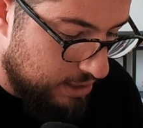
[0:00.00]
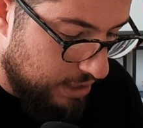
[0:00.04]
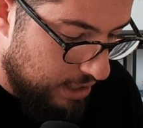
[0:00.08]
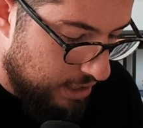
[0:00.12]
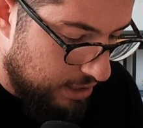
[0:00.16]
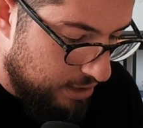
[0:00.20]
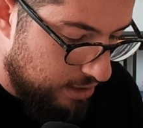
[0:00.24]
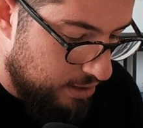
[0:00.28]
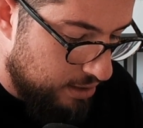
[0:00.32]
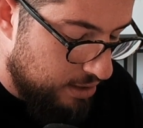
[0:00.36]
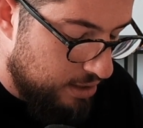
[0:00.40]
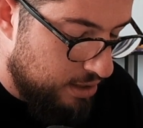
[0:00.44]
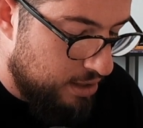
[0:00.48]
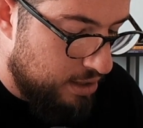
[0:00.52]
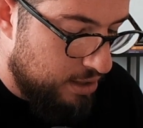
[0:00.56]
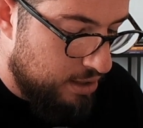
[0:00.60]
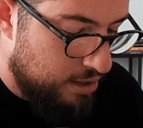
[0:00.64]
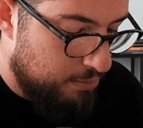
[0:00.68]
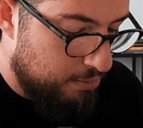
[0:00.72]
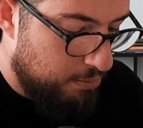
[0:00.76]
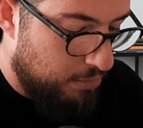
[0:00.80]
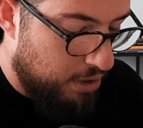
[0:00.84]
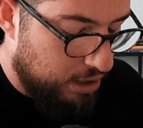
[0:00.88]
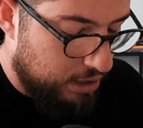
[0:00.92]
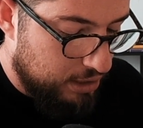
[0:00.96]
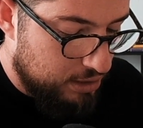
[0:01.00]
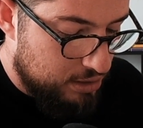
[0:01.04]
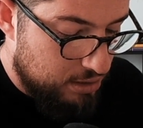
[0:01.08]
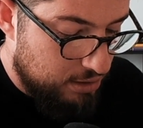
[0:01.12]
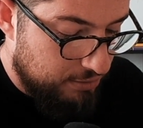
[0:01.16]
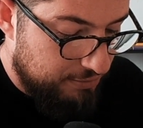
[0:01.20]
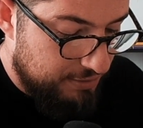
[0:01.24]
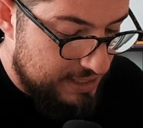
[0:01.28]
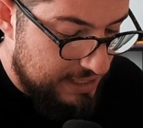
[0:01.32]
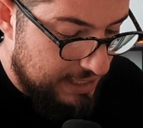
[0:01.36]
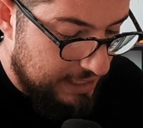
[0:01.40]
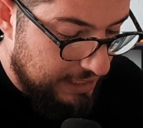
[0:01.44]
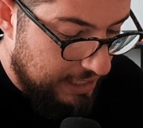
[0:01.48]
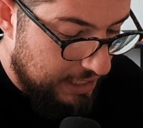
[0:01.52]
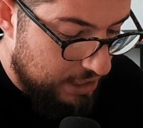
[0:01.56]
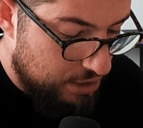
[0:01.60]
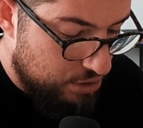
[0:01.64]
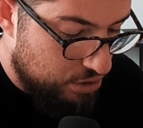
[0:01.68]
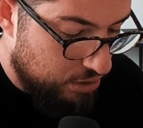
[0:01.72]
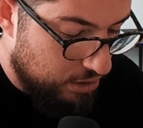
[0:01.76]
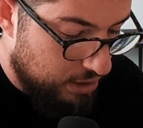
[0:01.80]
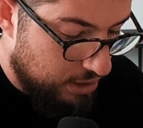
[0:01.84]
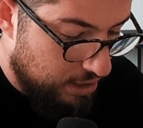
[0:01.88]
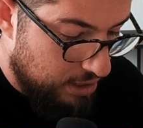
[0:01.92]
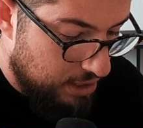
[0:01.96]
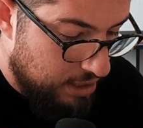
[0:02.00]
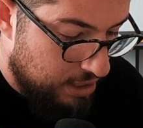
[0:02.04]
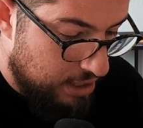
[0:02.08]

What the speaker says: and market sophistication.